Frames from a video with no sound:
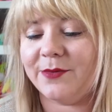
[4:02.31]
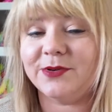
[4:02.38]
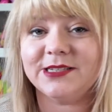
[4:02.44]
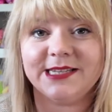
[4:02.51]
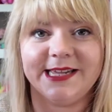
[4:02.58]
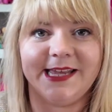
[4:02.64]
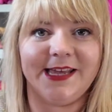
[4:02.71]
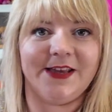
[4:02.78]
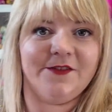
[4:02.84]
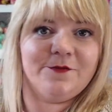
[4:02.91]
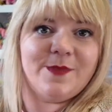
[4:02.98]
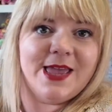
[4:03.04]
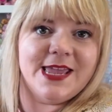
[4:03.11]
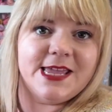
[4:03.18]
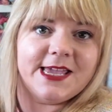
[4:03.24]
was thinking of
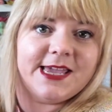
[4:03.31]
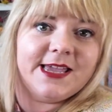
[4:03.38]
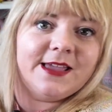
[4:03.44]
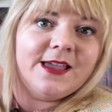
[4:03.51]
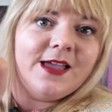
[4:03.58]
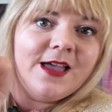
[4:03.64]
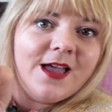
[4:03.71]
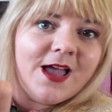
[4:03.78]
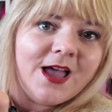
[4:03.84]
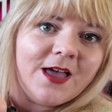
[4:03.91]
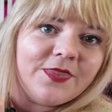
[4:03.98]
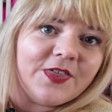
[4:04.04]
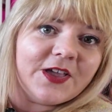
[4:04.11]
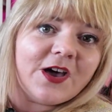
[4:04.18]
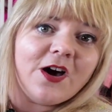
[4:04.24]
making
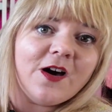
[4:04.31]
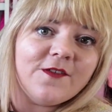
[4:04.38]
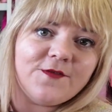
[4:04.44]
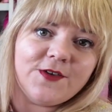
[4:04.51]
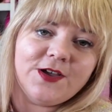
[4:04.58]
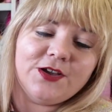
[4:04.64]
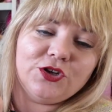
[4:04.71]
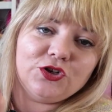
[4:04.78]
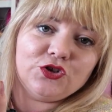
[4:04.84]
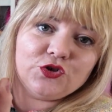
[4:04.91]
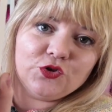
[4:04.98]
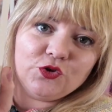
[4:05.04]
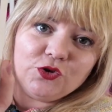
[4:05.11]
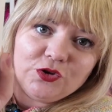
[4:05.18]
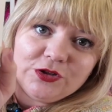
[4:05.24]
the cover
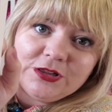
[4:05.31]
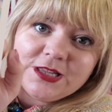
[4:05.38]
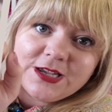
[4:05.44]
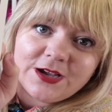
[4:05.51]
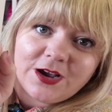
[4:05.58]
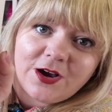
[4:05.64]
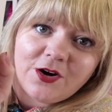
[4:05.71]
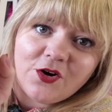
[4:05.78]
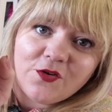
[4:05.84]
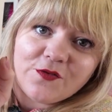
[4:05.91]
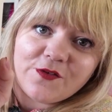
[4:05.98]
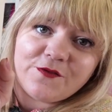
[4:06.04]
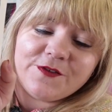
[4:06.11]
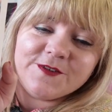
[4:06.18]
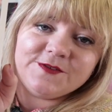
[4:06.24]
shawl of
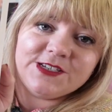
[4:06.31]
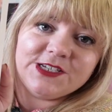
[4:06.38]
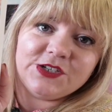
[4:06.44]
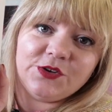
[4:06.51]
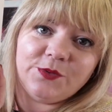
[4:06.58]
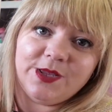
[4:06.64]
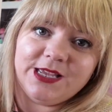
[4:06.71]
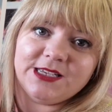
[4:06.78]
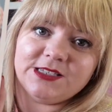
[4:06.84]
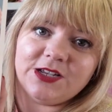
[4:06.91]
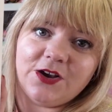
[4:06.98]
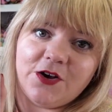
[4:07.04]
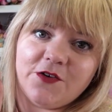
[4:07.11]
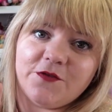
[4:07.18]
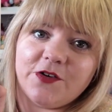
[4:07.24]
52 Weeks
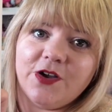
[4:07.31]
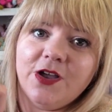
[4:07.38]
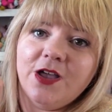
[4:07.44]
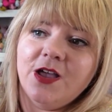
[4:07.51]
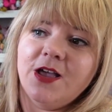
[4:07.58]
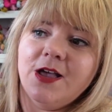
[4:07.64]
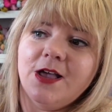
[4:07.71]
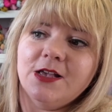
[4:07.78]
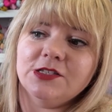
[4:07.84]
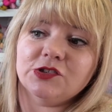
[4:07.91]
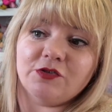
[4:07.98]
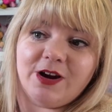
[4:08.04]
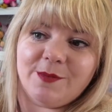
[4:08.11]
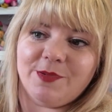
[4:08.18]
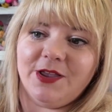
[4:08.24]
of
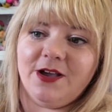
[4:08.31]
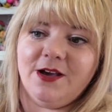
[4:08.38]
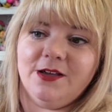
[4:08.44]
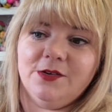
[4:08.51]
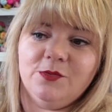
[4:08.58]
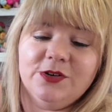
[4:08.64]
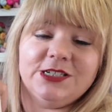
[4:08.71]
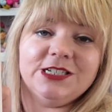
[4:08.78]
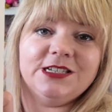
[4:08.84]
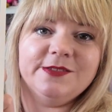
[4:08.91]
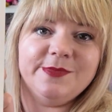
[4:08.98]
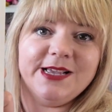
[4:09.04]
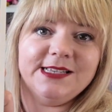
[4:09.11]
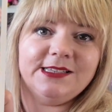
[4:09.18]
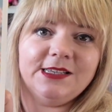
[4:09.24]
Scrap Yarn, which is an
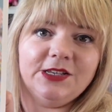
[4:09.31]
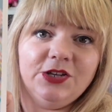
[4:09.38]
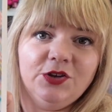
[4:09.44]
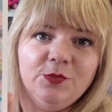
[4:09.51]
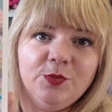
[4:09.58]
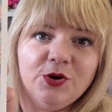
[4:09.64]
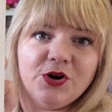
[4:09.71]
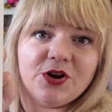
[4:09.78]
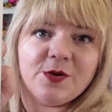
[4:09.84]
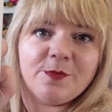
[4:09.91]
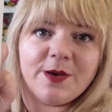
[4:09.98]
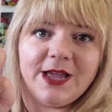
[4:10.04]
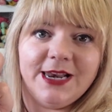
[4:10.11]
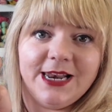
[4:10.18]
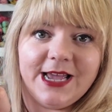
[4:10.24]
amazing new book
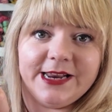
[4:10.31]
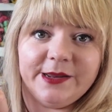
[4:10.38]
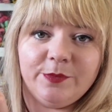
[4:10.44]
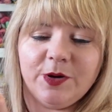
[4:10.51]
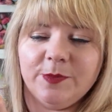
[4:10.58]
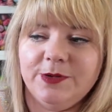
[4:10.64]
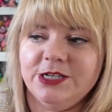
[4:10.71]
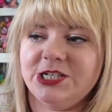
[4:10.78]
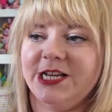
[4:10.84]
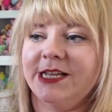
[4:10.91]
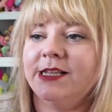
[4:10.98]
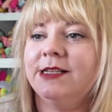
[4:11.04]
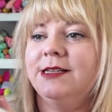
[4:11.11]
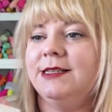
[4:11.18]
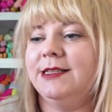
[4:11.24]
by Liner
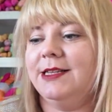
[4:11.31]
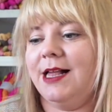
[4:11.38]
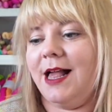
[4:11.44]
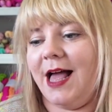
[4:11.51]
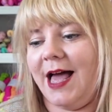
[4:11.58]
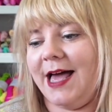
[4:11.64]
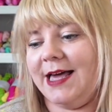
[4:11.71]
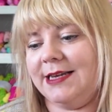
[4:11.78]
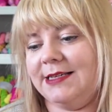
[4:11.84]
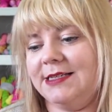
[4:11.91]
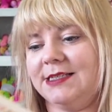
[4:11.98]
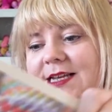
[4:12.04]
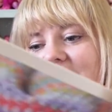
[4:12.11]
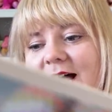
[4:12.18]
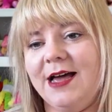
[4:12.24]
Publishing.
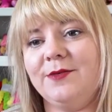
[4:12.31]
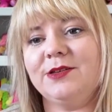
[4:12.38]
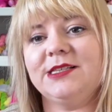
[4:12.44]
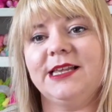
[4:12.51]
And I was